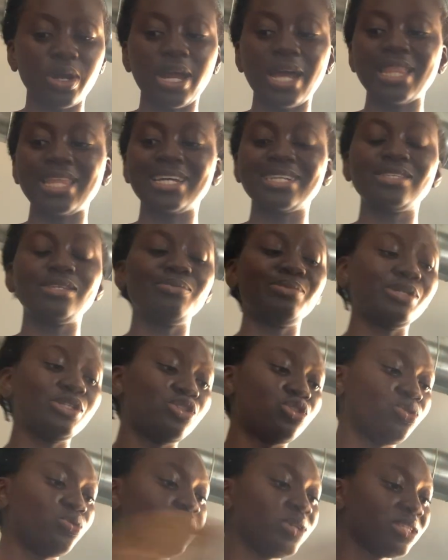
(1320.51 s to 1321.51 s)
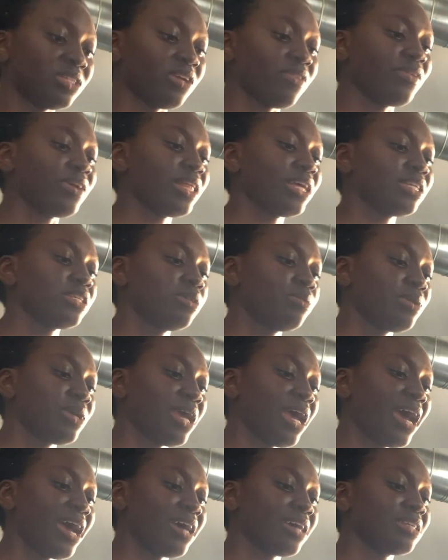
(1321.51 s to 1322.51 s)
I like to be doing stuff. I like to be
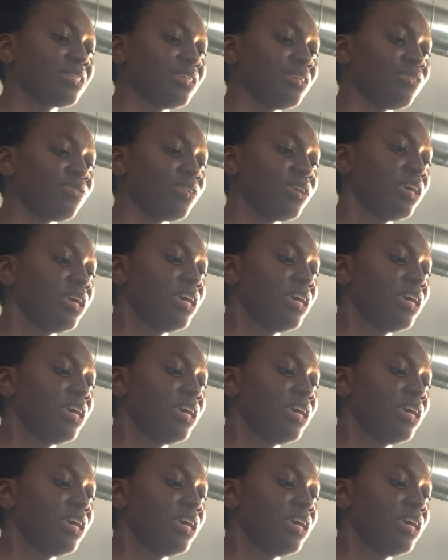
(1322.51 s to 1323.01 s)
active.